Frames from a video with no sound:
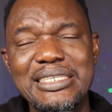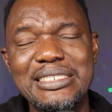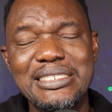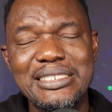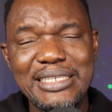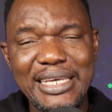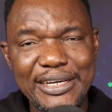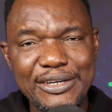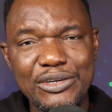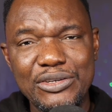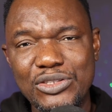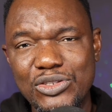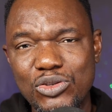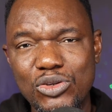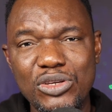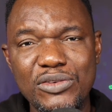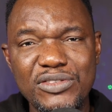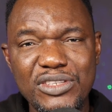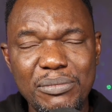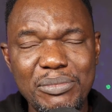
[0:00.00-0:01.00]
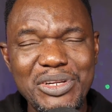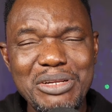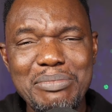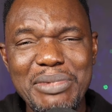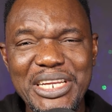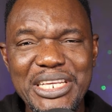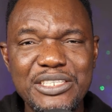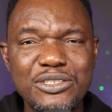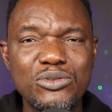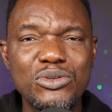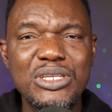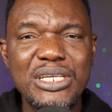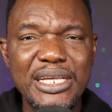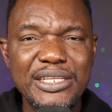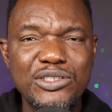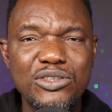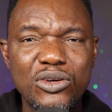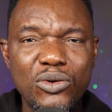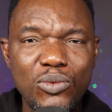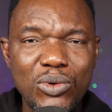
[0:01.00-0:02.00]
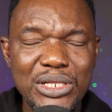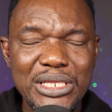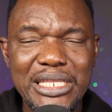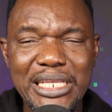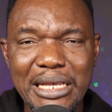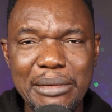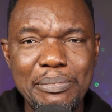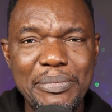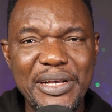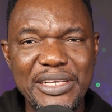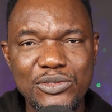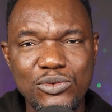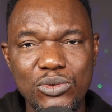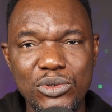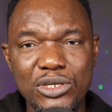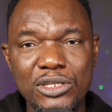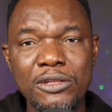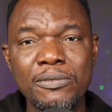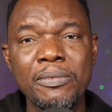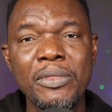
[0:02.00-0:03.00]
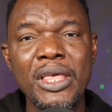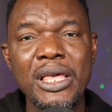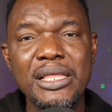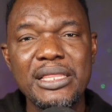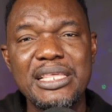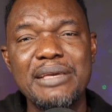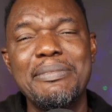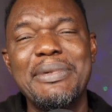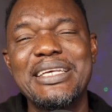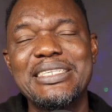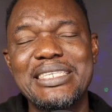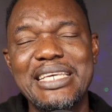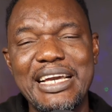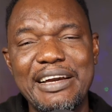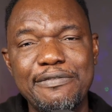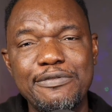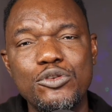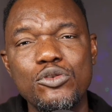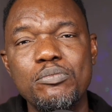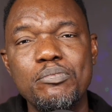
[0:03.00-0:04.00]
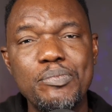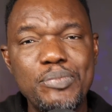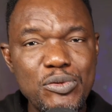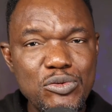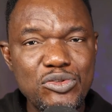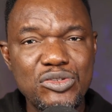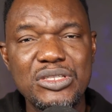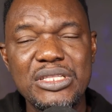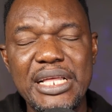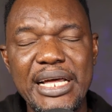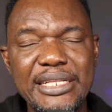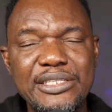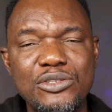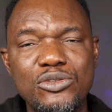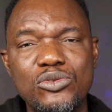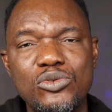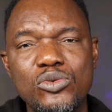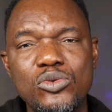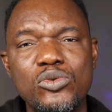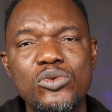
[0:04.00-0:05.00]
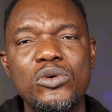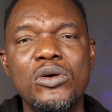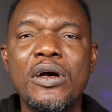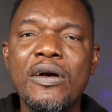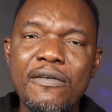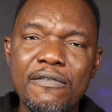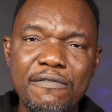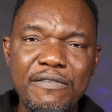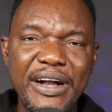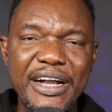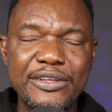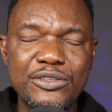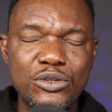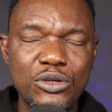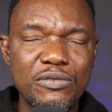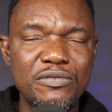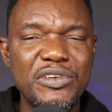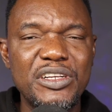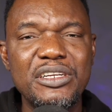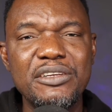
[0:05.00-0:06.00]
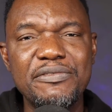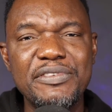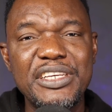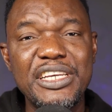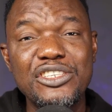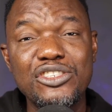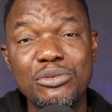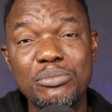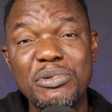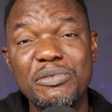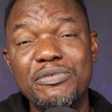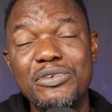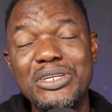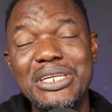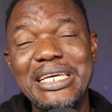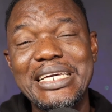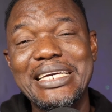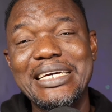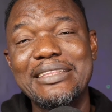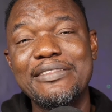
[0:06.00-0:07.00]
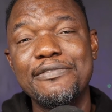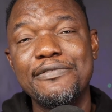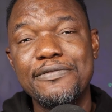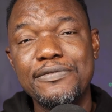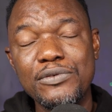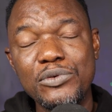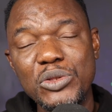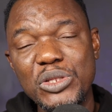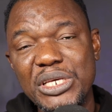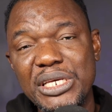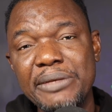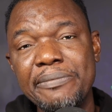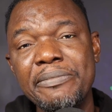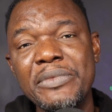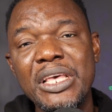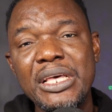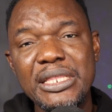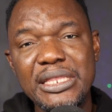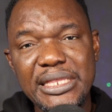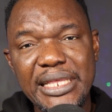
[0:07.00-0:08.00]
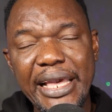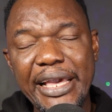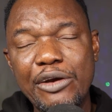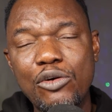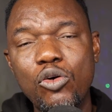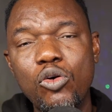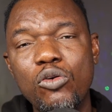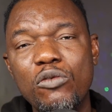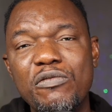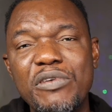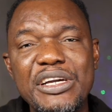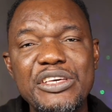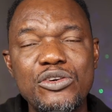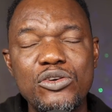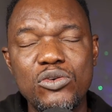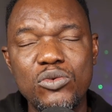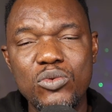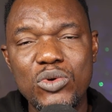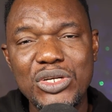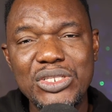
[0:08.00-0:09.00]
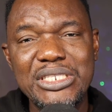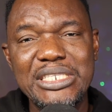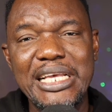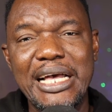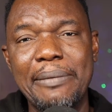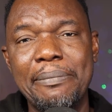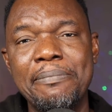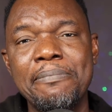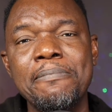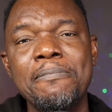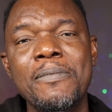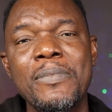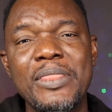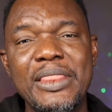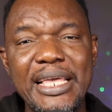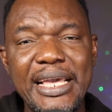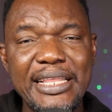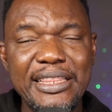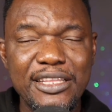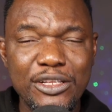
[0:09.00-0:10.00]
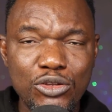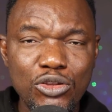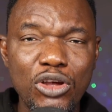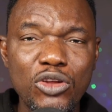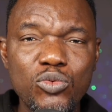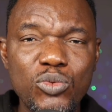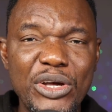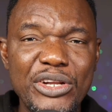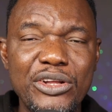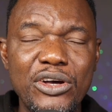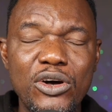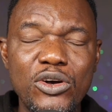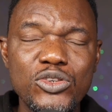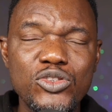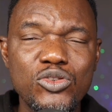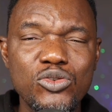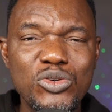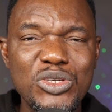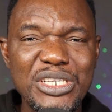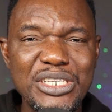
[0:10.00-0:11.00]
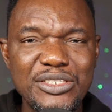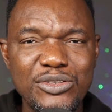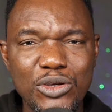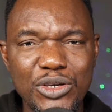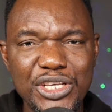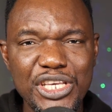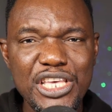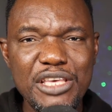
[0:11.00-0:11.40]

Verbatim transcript: a second. So if somebody managed to get your one time password, they might still have to put that two factor verification before they can fully take over your WhatsApp. Then the third one also is your